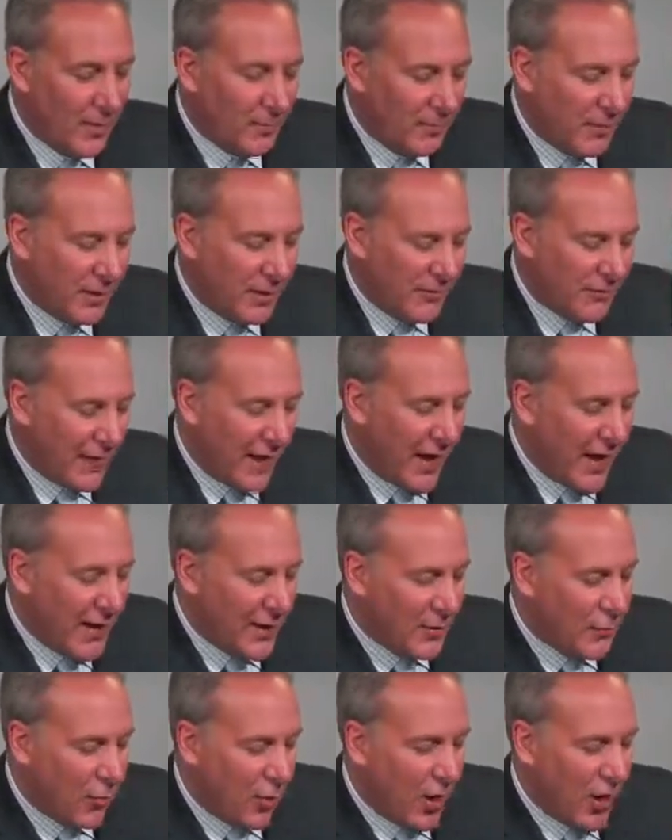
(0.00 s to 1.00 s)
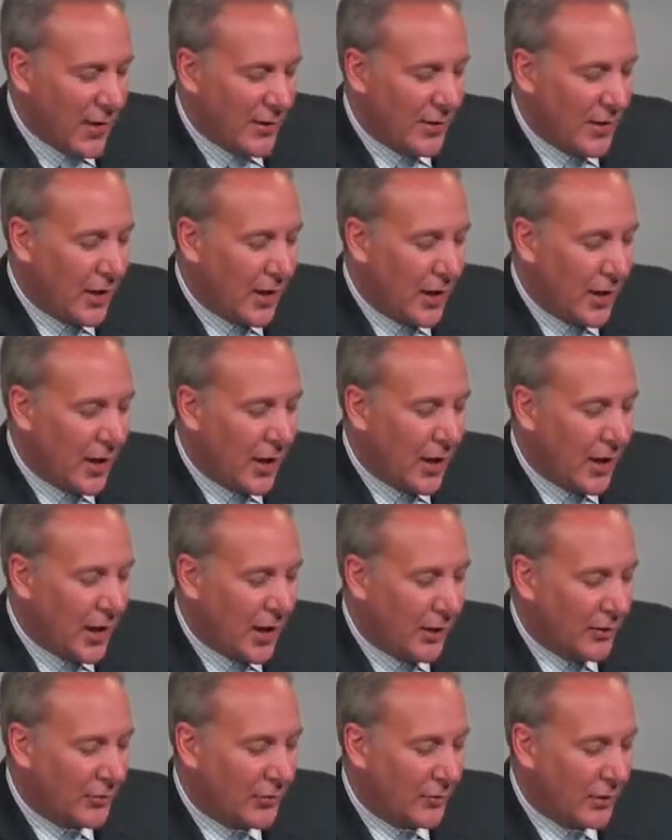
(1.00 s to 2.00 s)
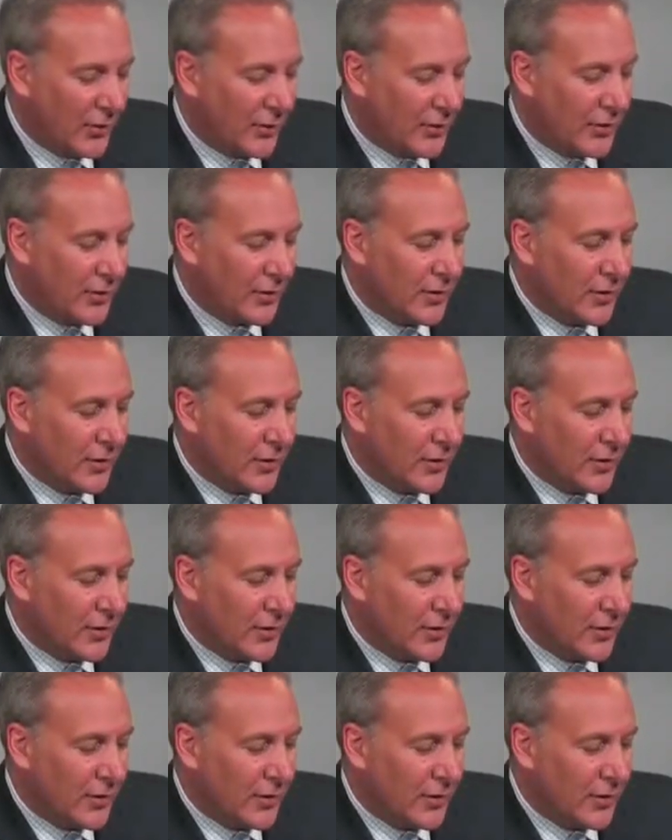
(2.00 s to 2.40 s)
But if I want 100